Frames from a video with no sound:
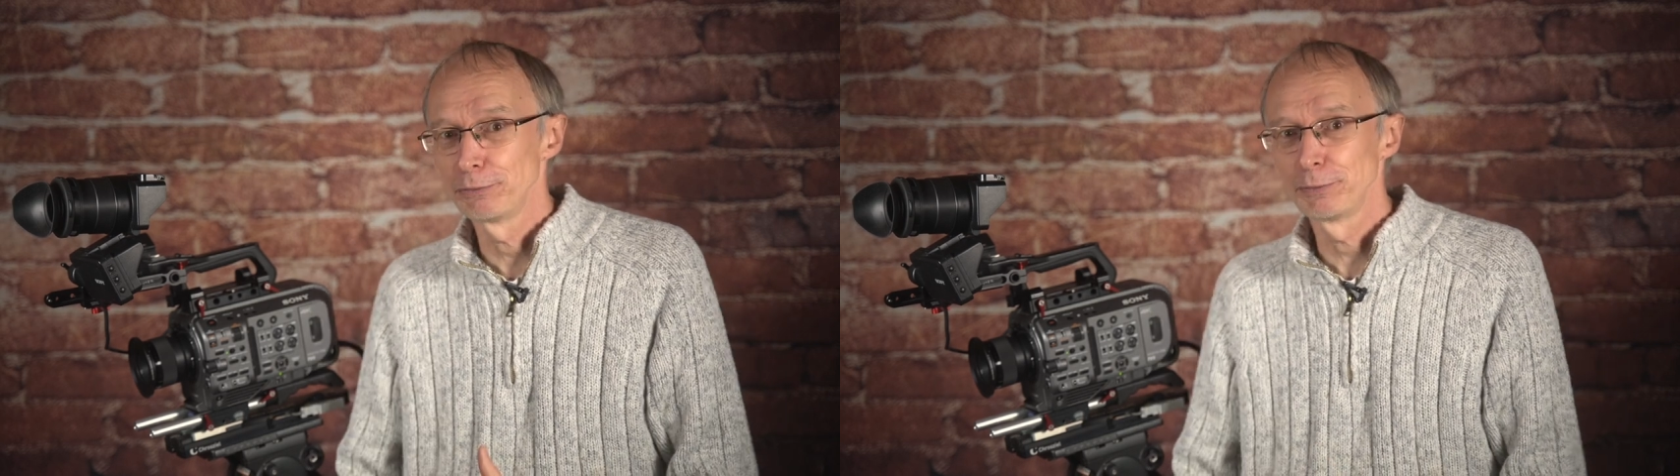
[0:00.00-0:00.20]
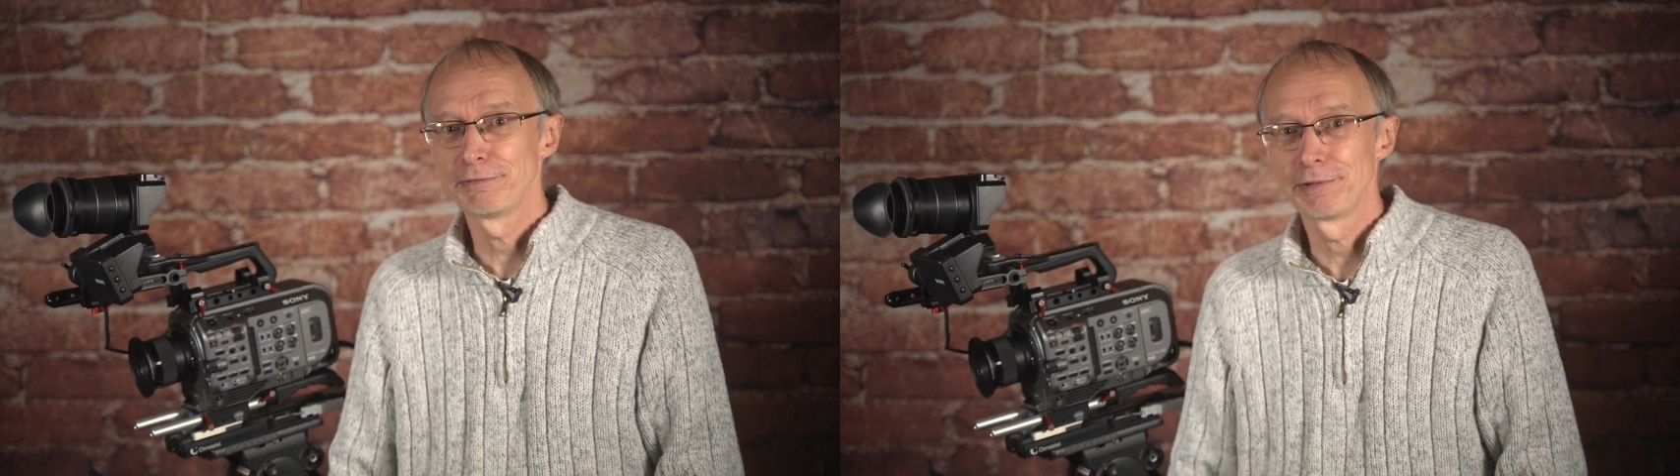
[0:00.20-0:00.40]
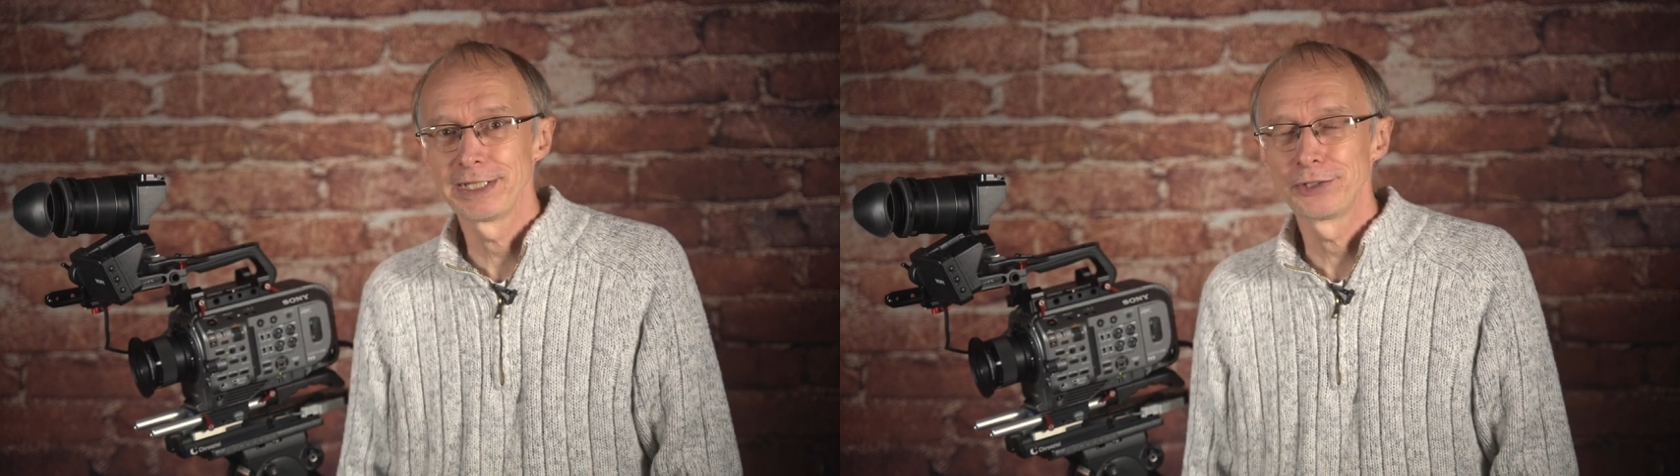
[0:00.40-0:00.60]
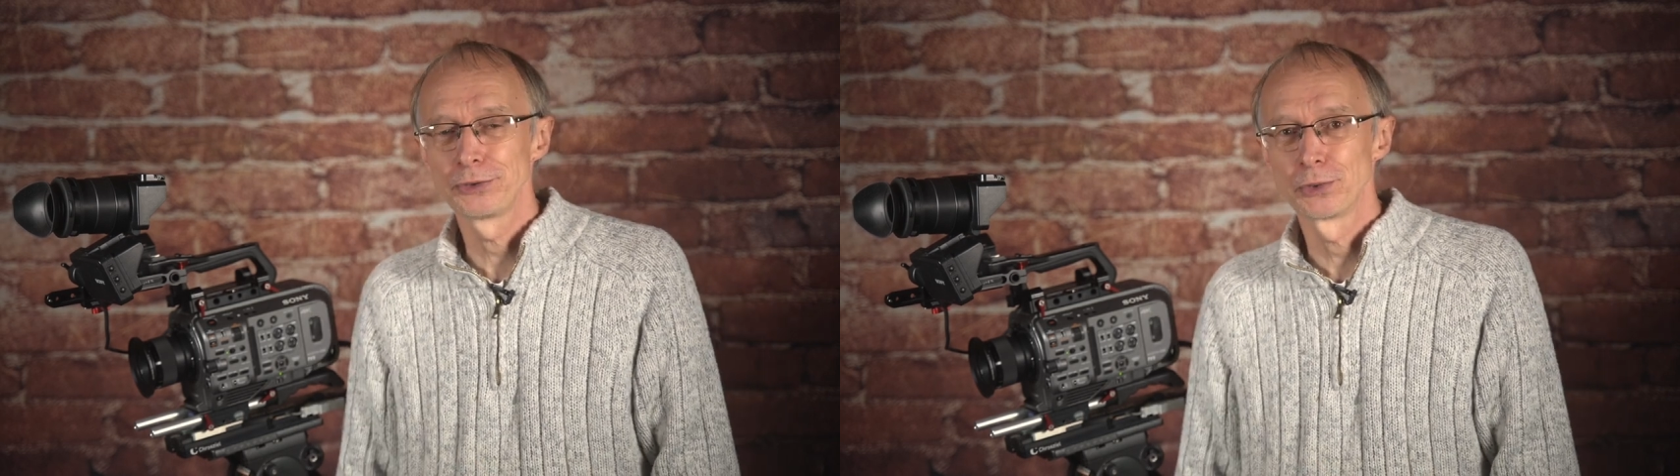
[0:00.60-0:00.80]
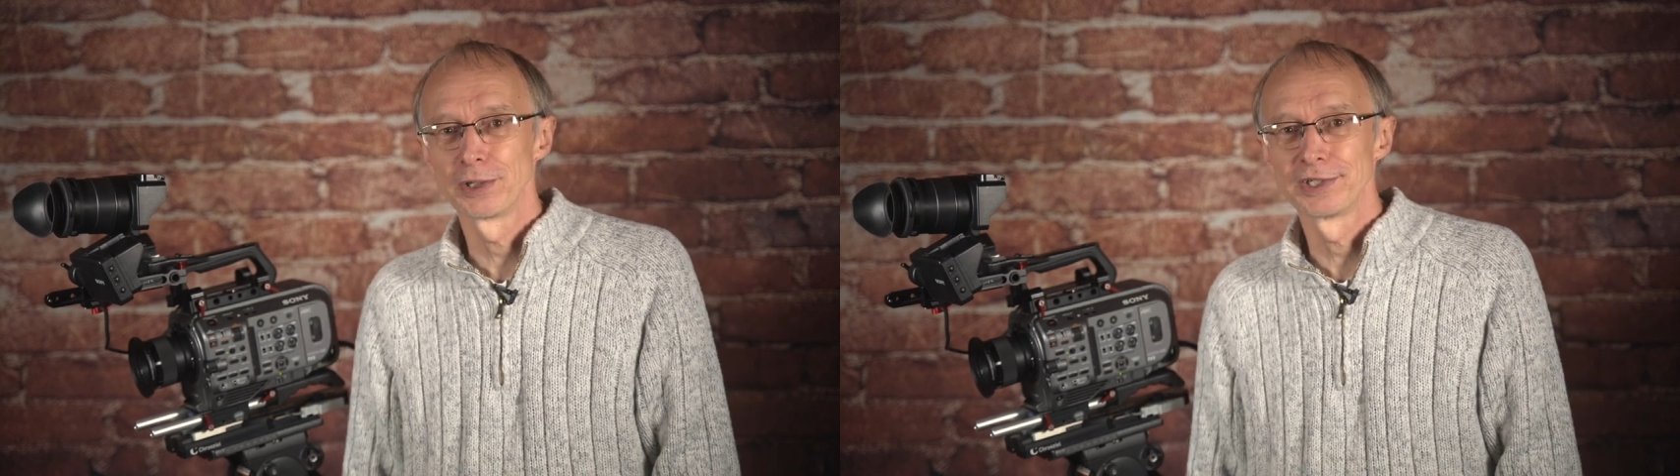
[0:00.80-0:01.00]
will be really
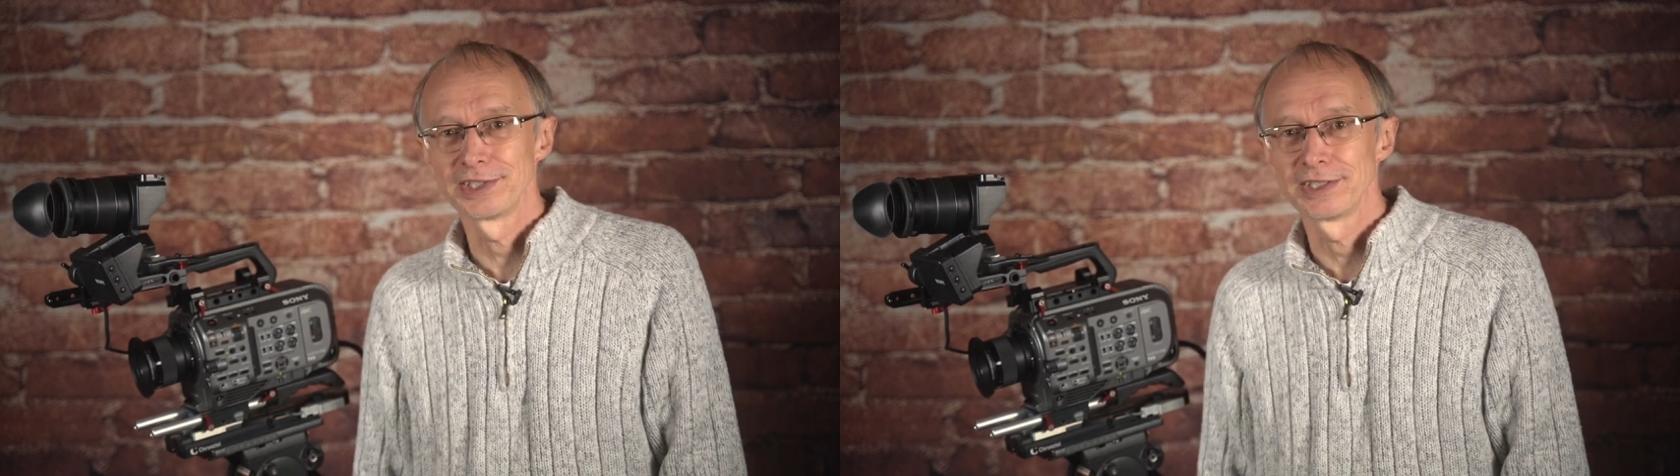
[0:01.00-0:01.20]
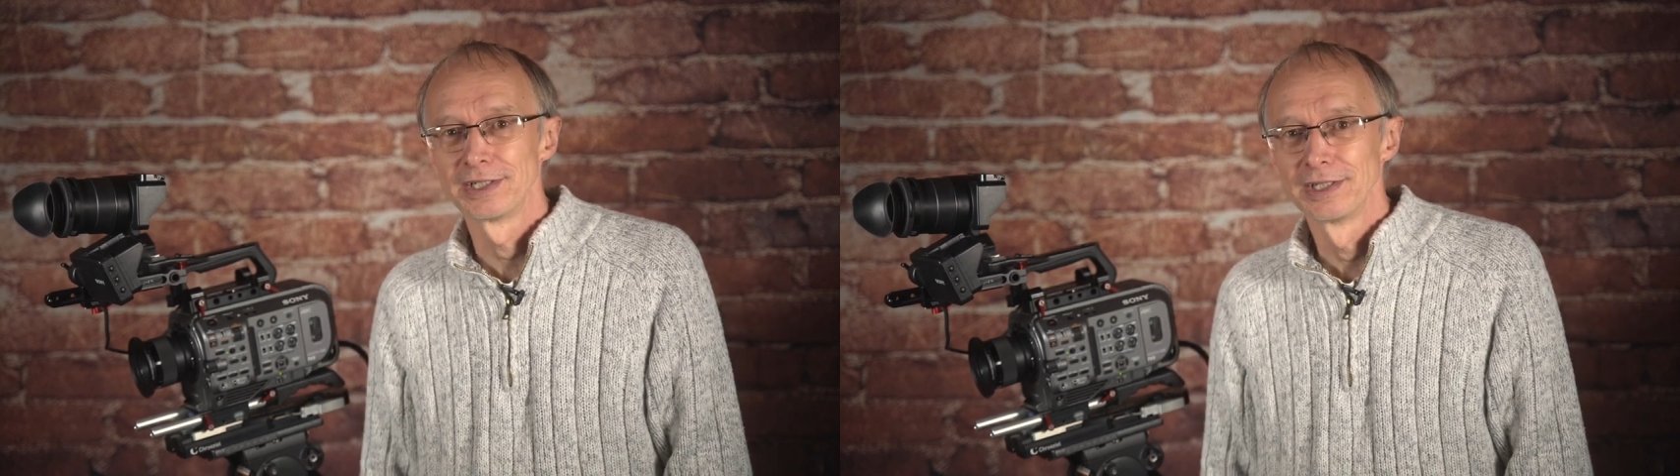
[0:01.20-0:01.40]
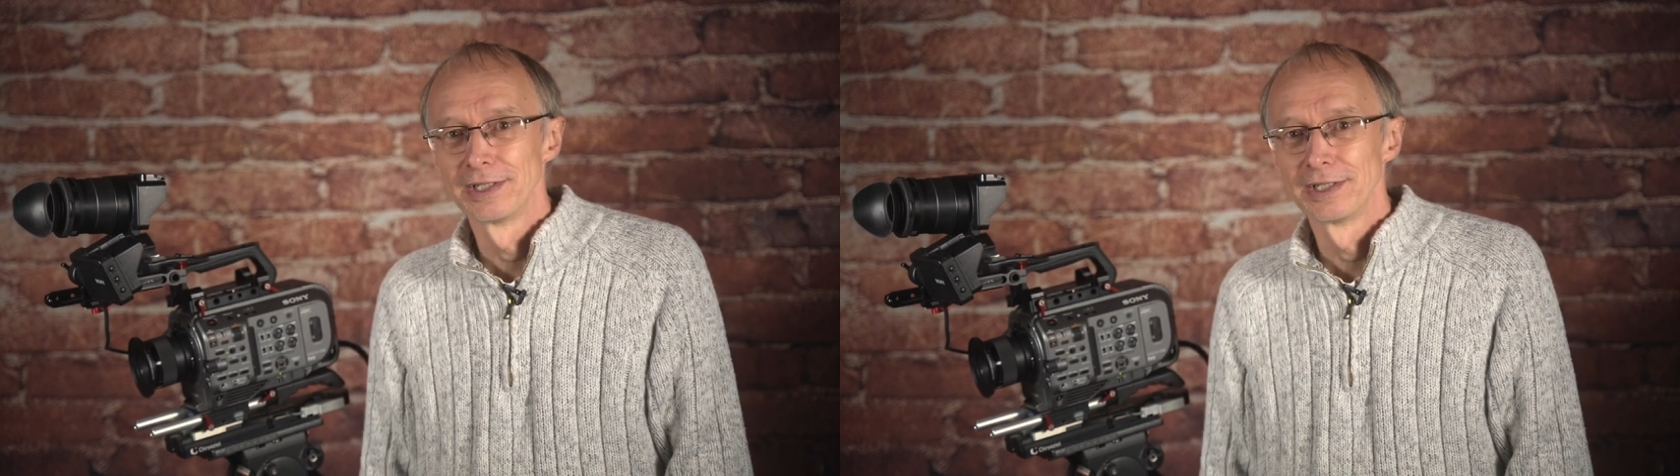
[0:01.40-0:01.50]
good quality.